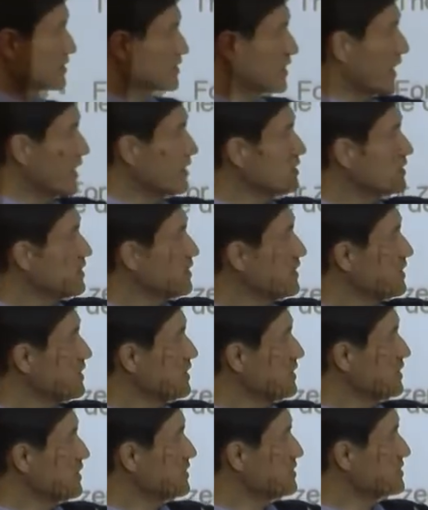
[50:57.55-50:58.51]
The NT,
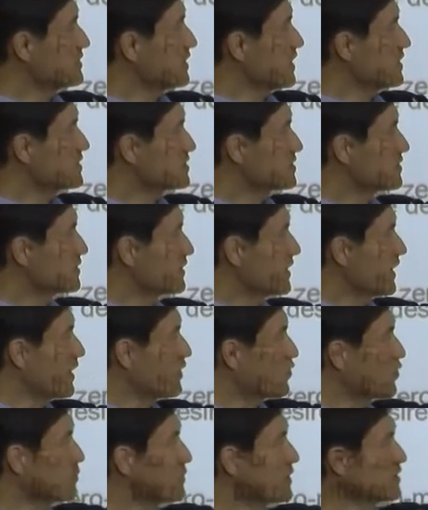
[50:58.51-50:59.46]
it says
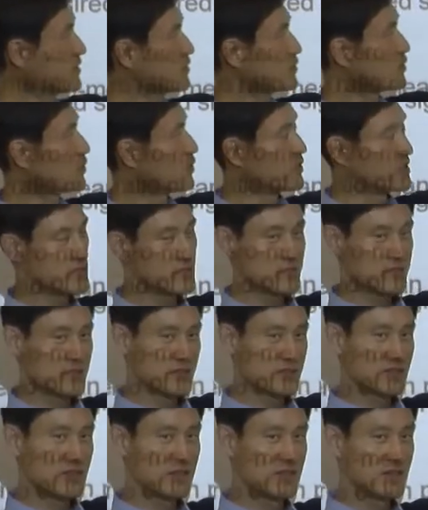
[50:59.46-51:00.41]
narrowband noise,
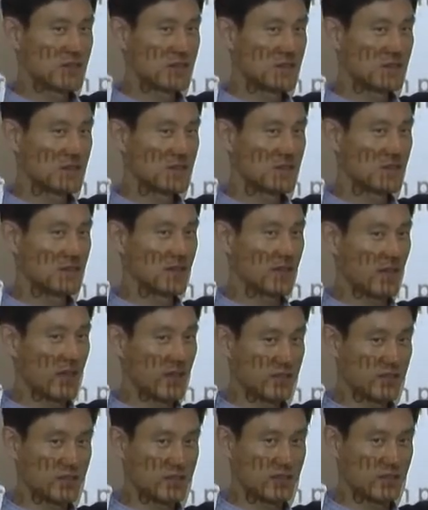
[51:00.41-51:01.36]

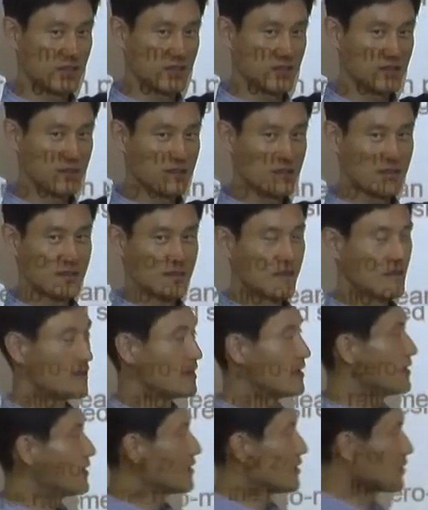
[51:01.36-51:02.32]
NT.
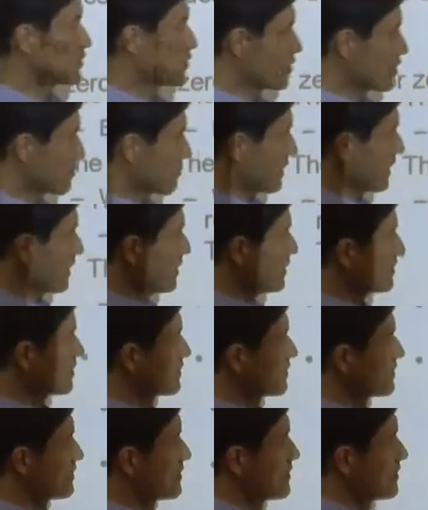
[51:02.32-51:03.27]
Going back,
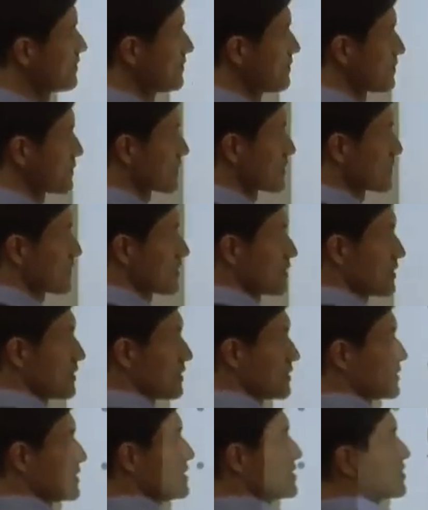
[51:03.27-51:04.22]

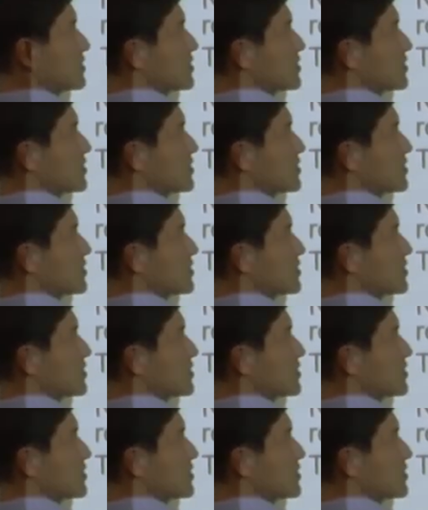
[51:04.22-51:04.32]
this